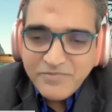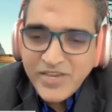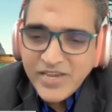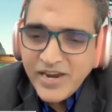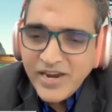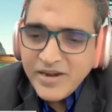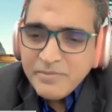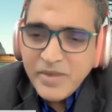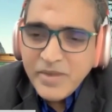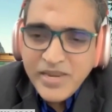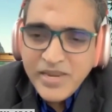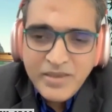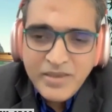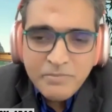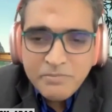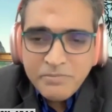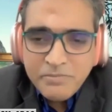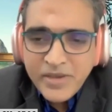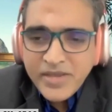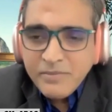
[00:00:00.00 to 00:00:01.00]
we had many
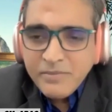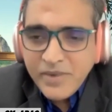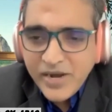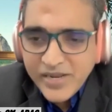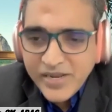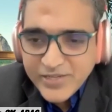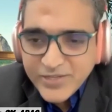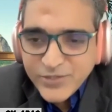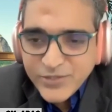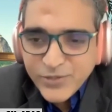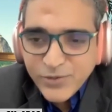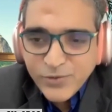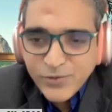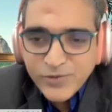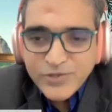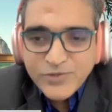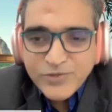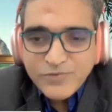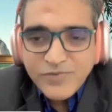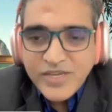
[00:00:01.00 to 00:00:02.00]
big
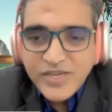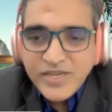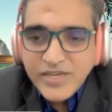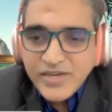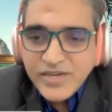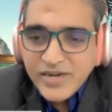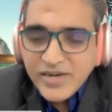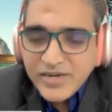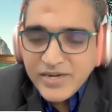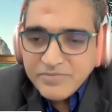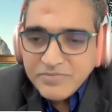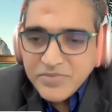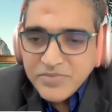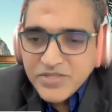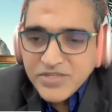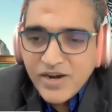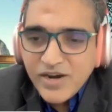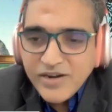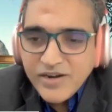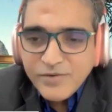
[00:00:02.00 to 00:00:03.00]
milestones. We
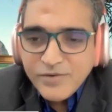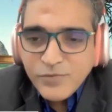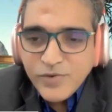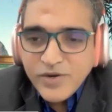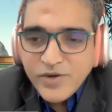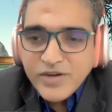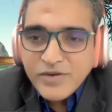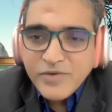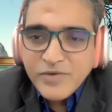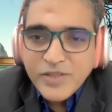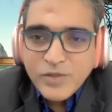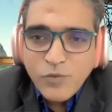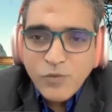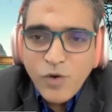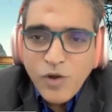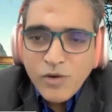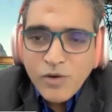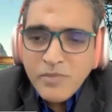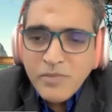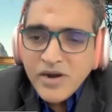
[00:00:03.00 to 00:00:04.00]
started work with
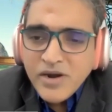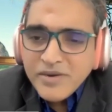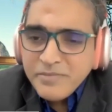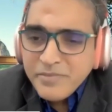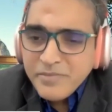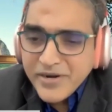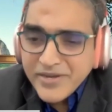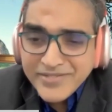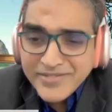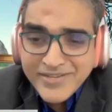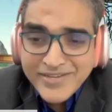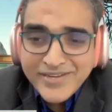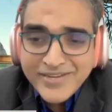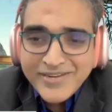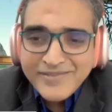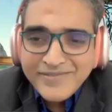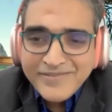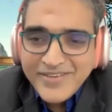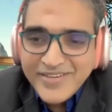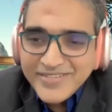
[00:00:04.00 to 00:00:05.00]
Walmart
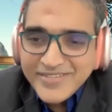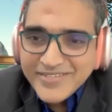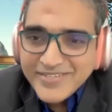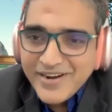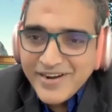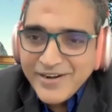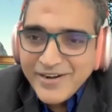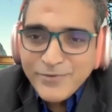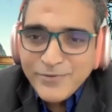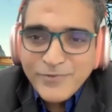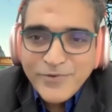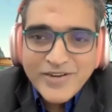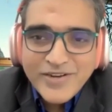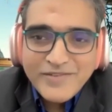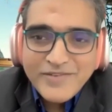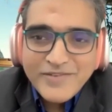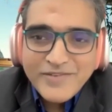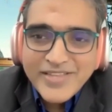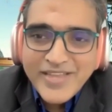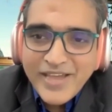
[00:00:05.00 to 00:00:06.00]
Brazil. We started work
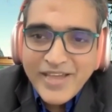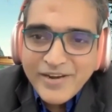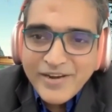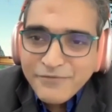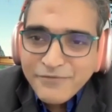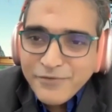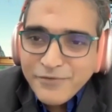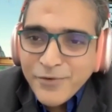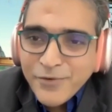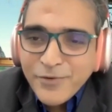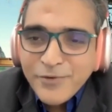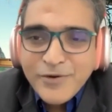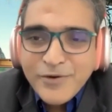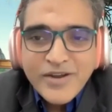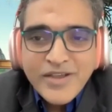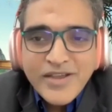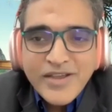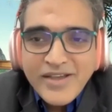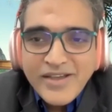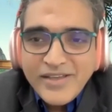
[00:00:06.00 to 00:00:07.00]
with Carrefour.
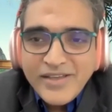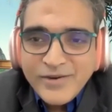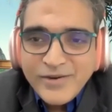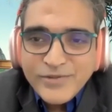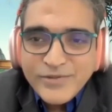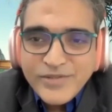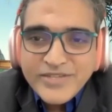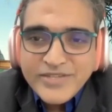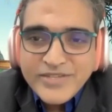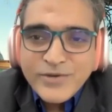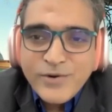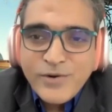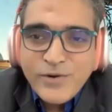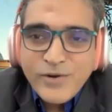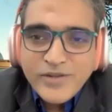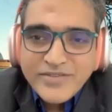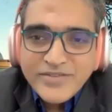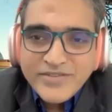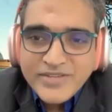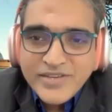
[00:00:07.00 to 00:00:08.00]
These are
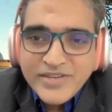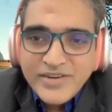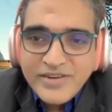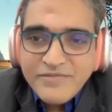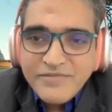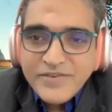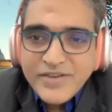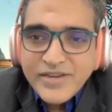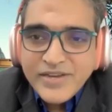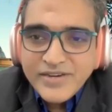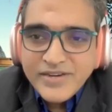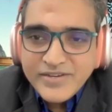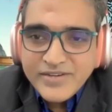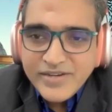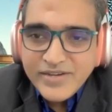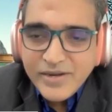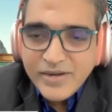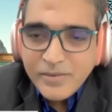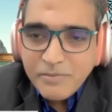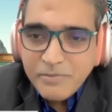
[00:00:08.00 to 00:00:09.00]
all significant
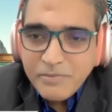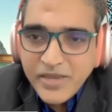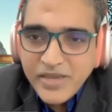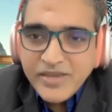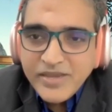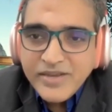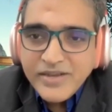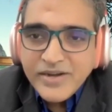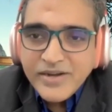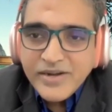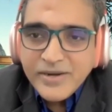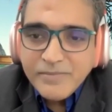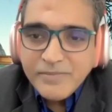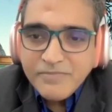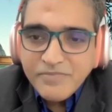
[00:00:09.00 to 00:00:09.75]
big